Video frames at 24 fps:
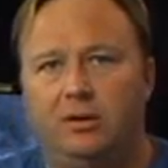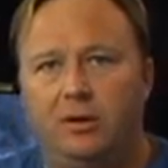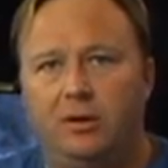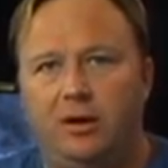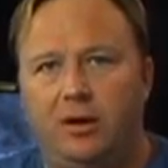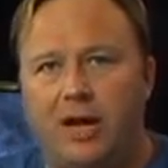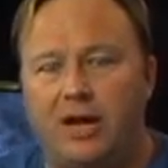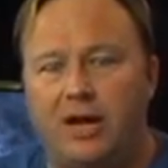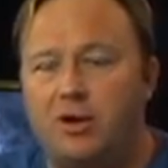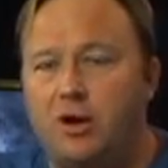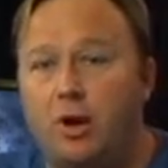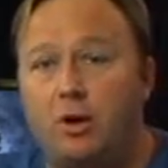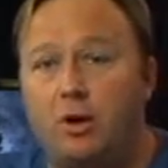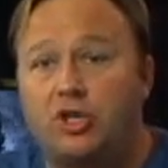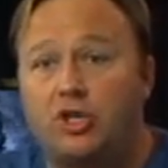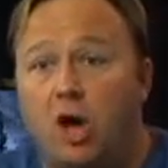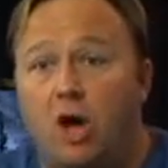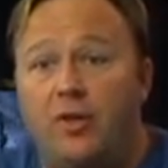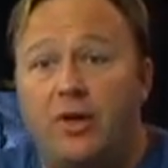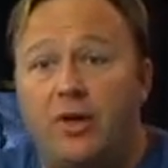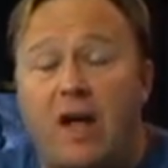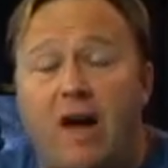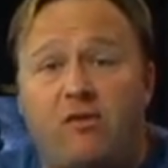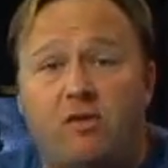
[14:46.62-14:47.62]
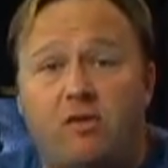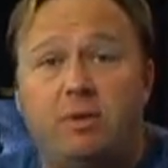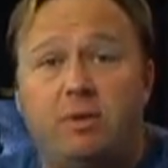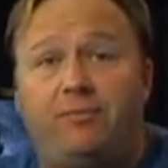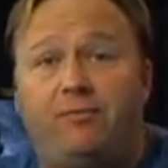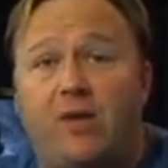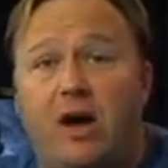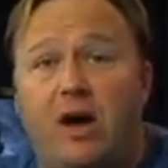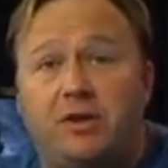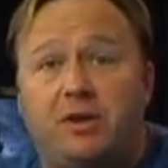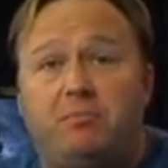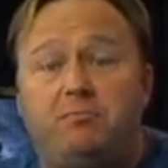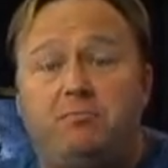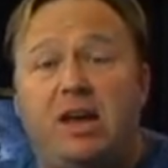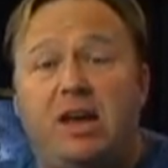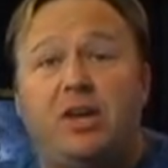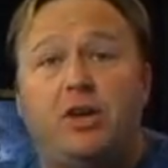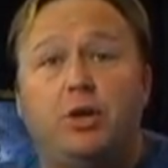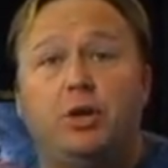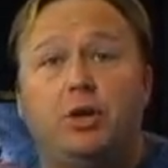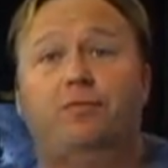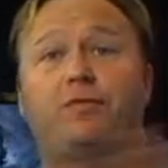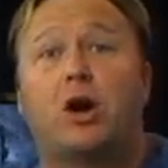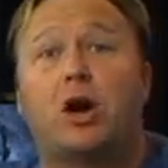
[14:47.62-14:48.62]
And you notice all the government-funded big
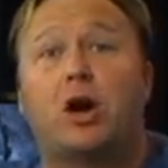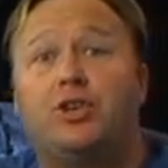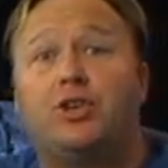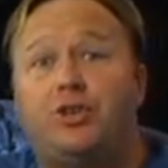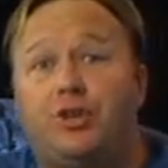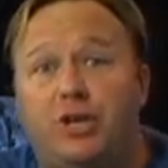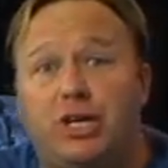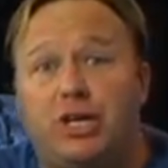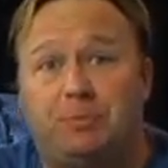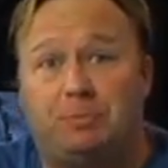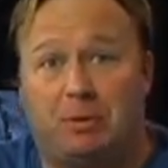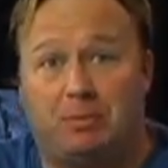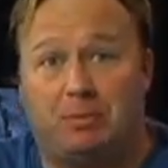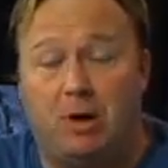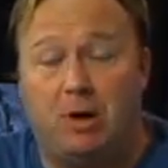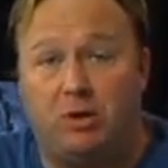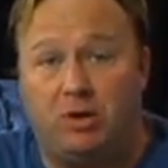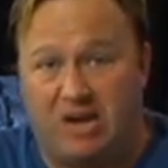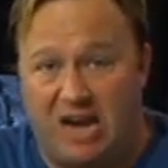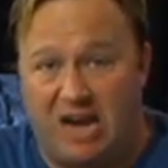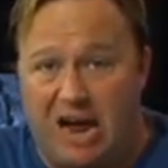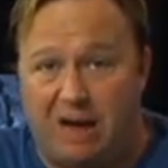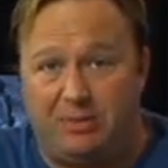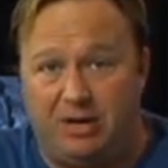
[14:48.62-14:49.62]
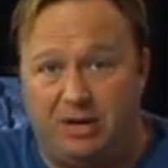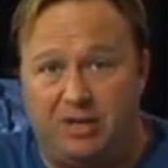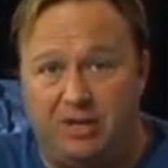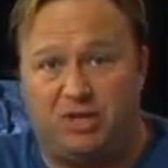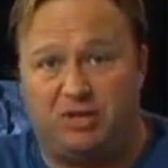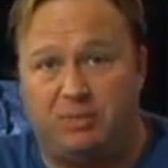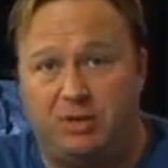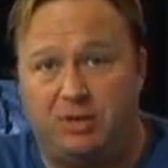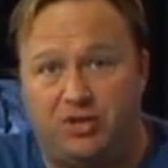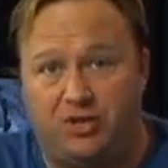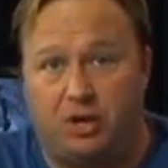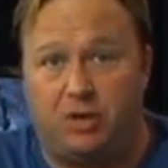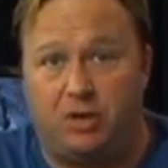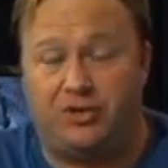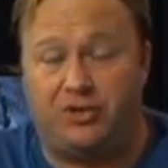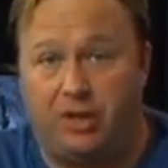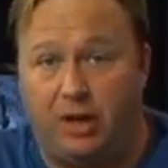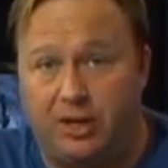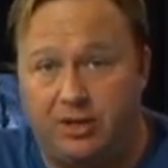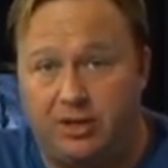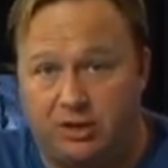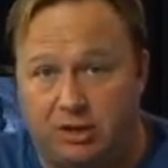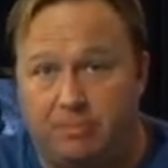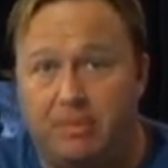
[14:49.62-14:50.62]
universities promote communism and
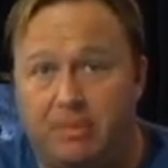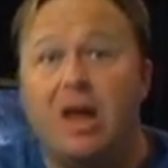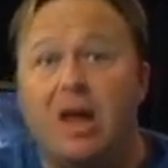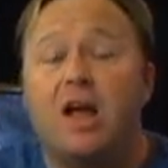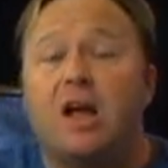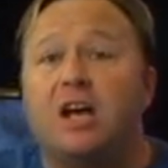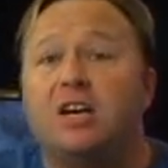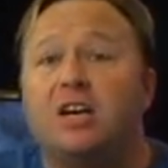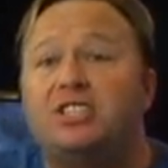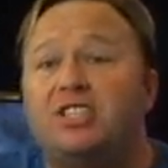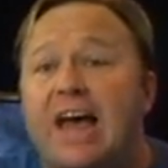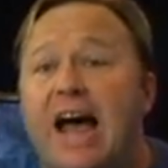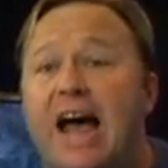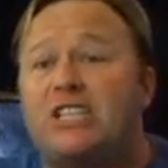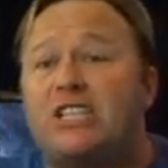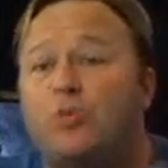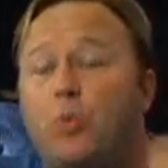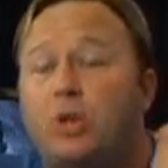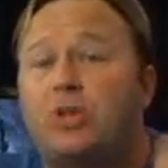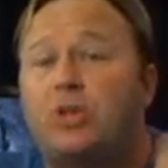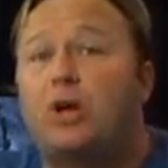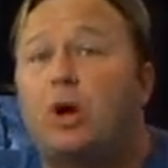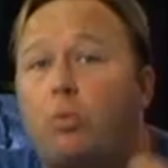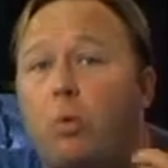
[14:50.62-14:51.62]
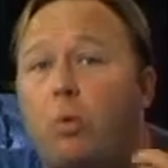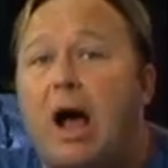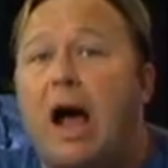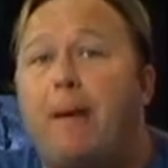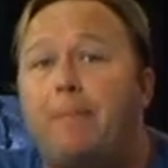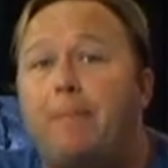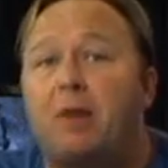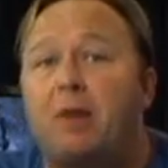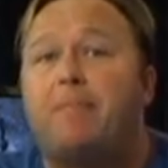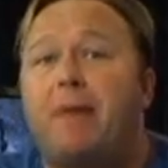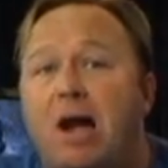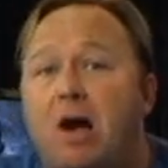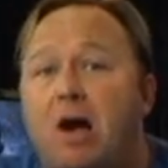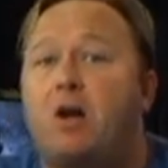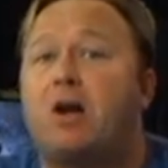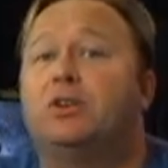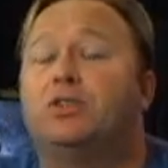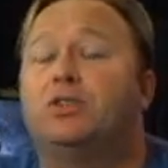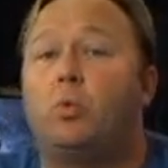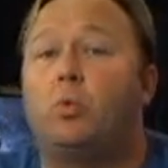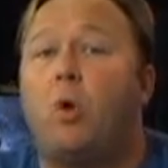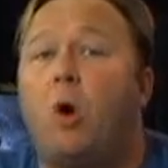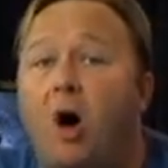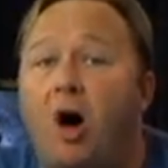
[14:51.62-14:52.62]
socialism because that's what the robber barons
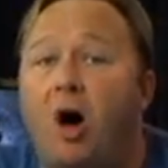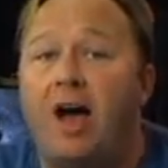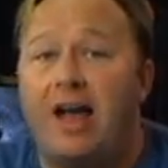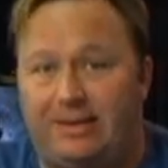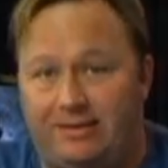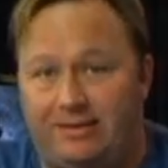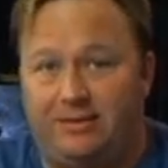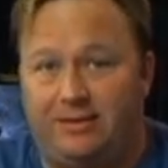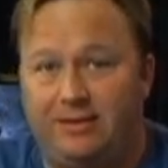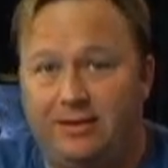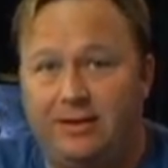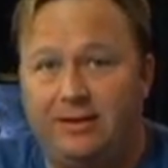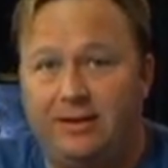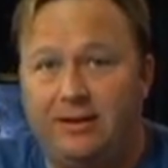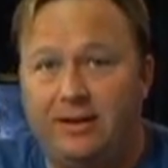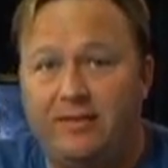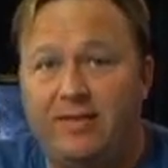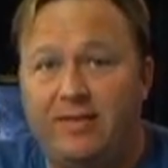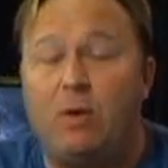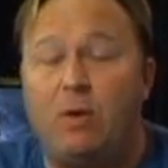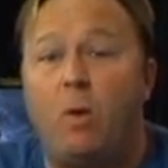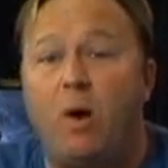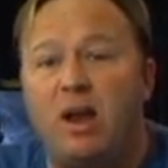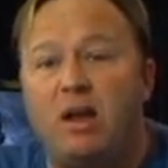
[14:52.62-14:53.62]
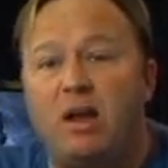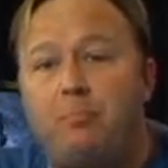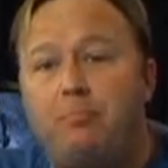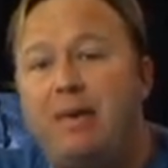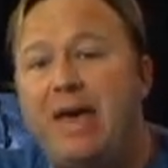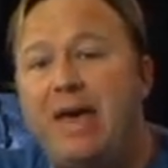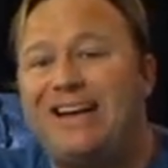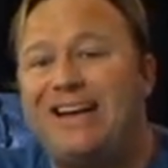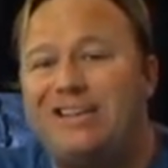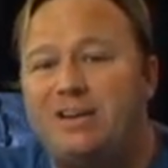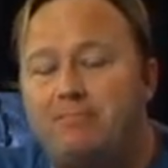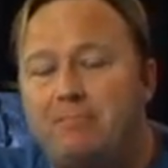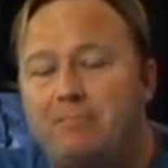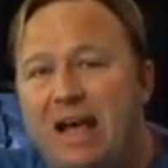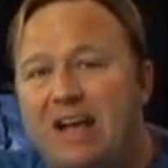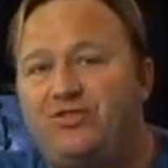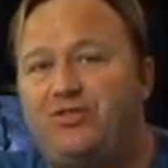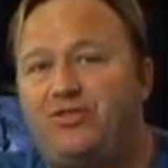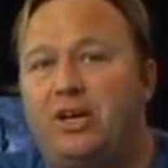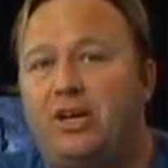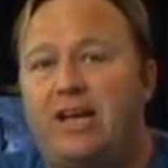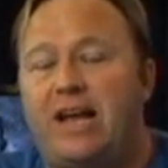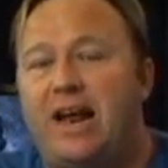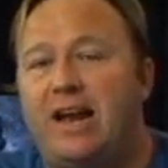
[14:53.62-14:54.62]
want. They want a big,
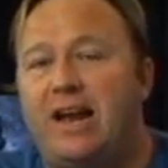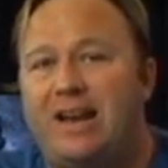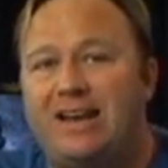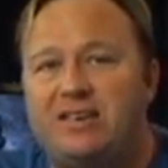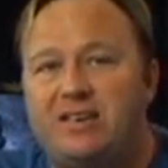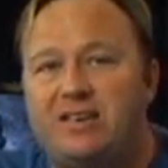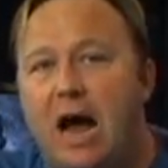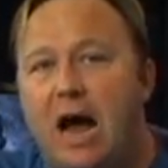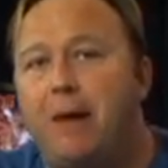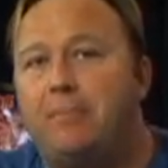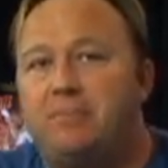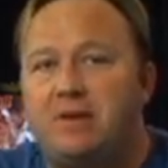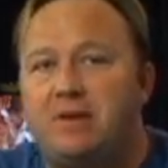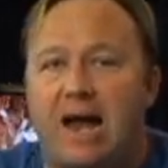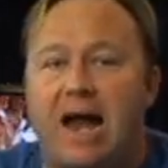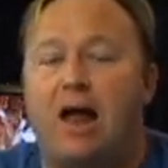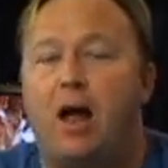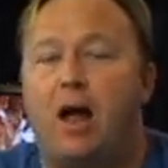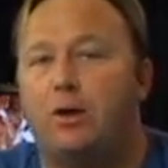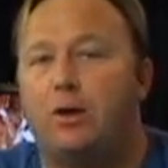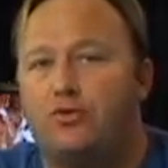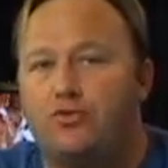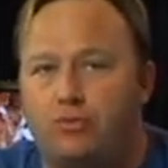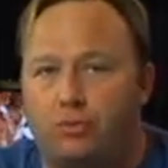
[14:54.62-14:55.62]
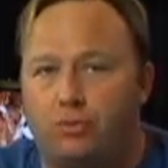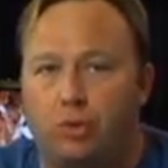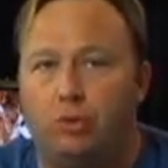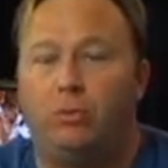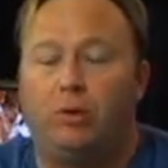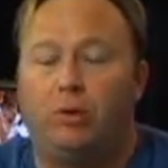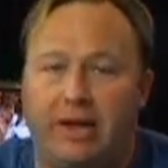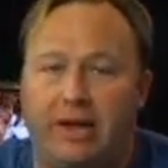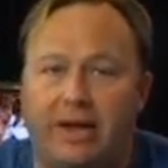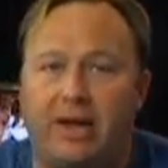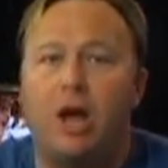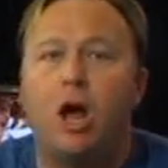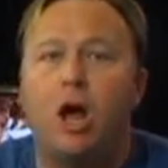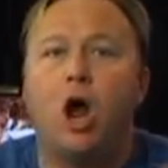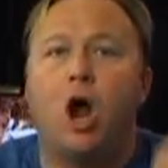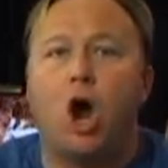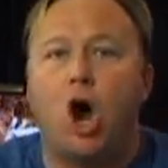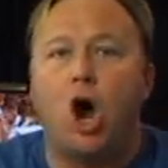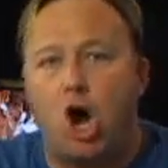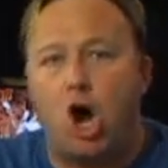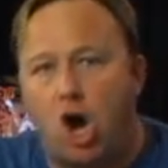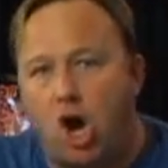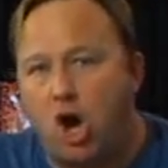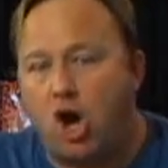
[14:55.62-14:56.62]
domesticated, dumbed-down, drooling
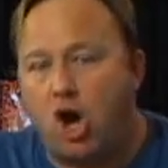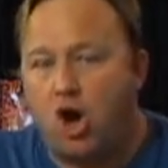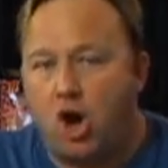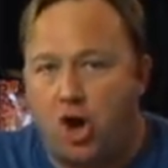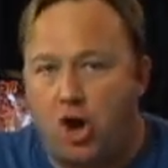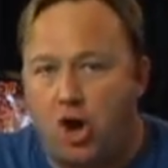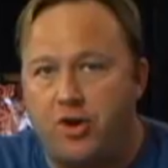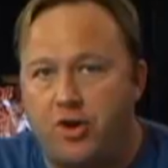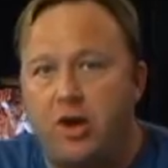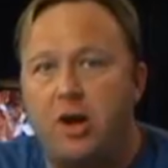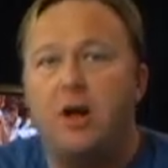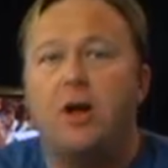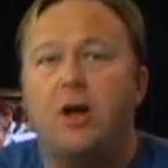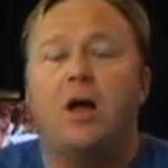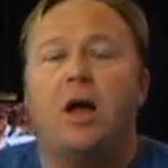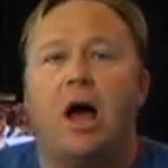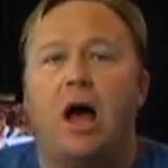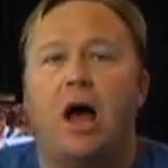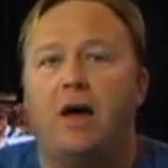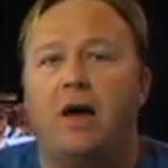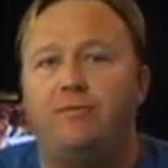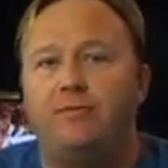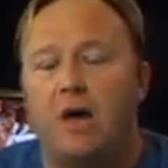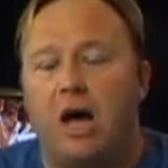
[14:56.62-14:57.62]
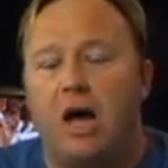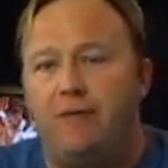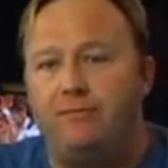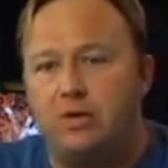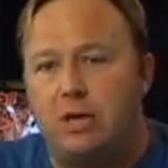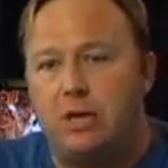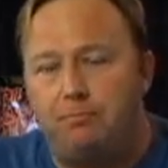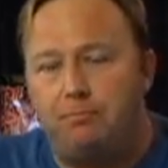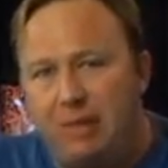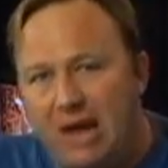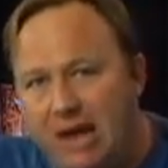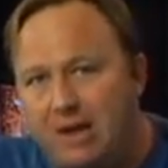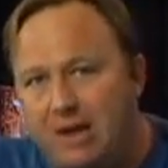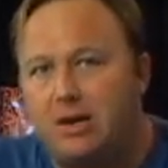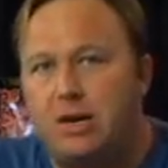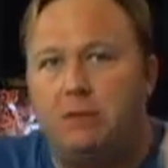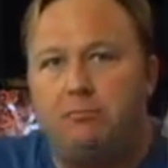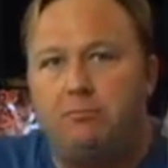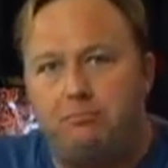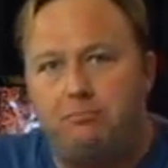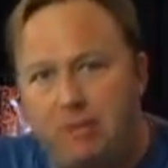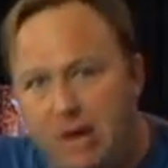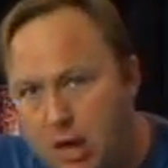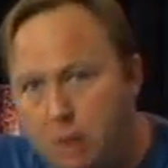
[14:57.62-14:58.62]
herd of
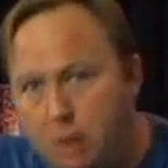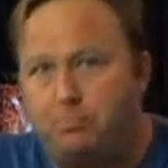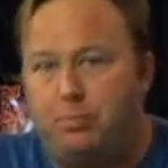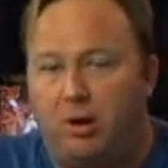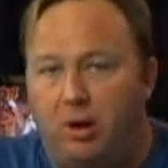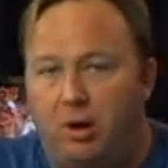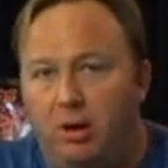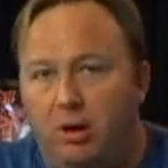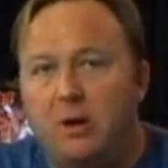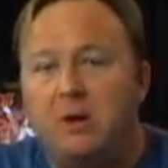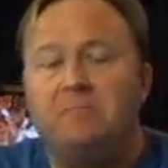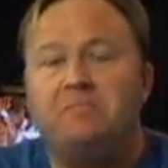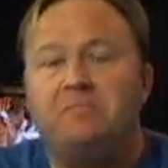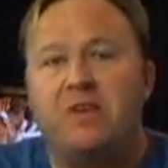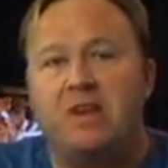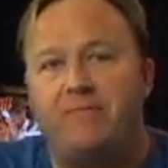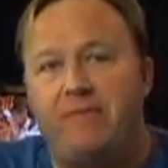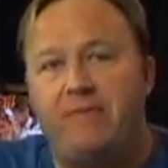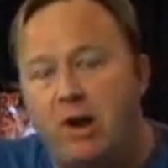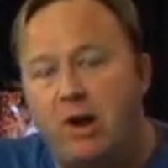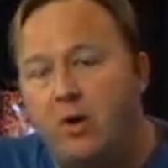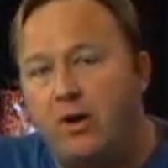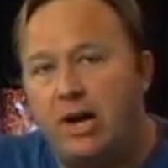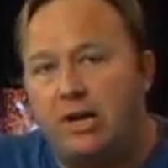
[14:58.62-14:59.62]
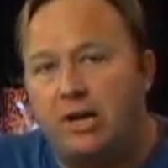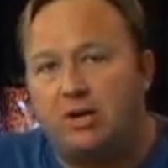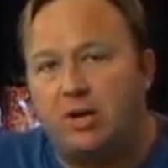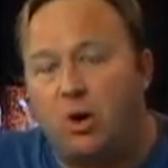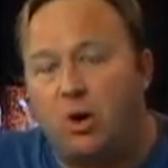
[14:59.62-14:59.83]
dependent people that if they don't get their